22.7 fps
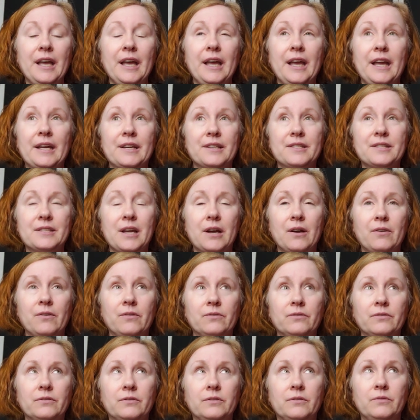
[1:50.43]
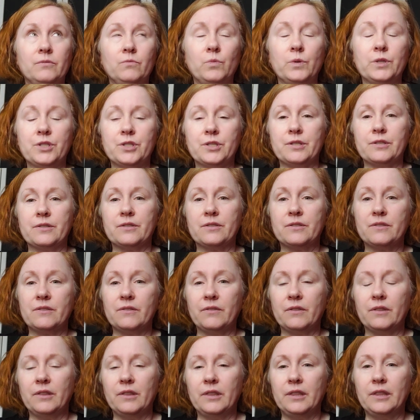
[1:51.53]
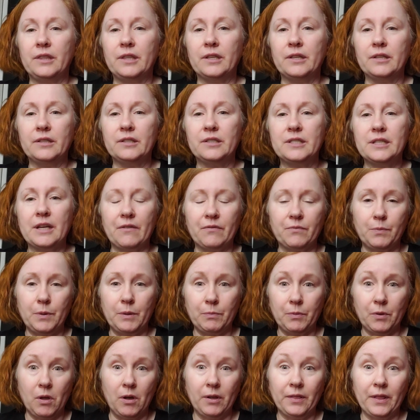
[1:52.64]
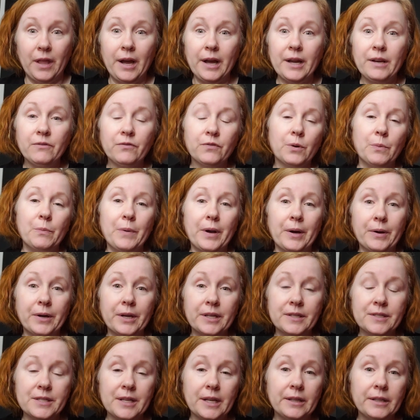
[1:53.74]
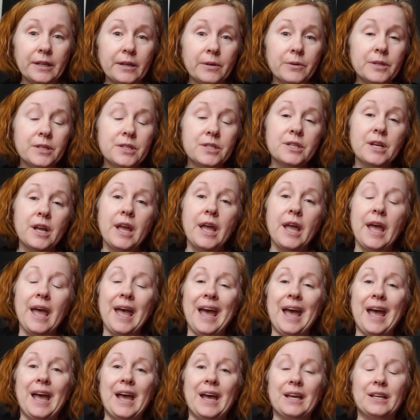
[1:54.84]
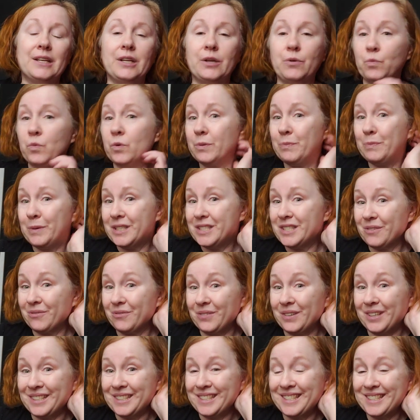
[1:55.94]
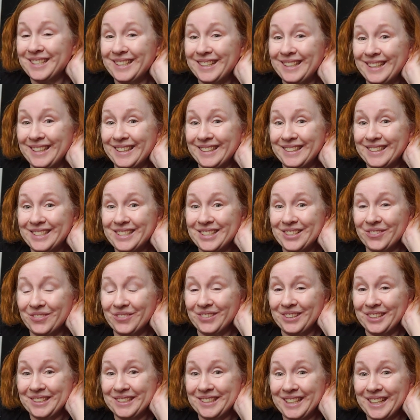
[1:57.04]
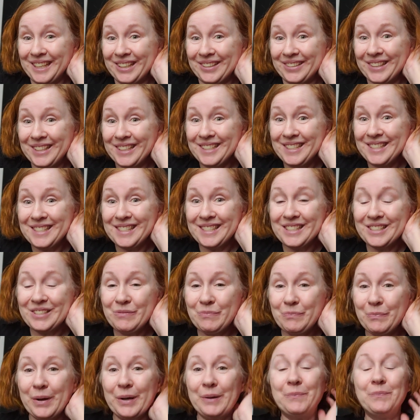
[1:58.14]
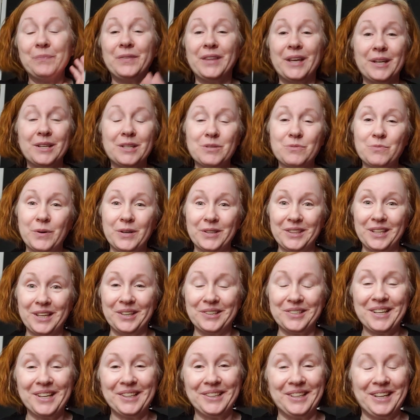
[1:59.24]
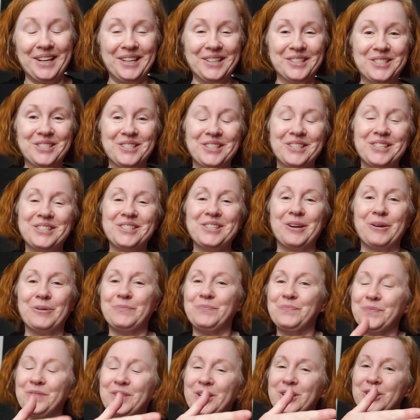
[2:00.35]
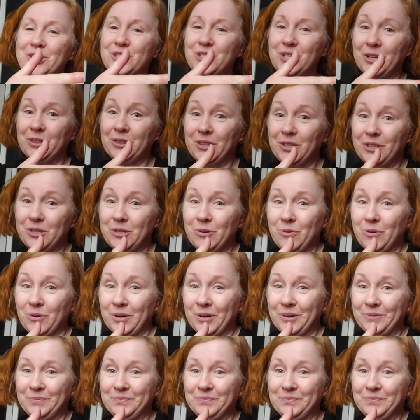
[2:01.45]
ASL, which is the deaf people online for American Sign Language, and it would be different in different areas, but that is what they are telling us. So shut the door.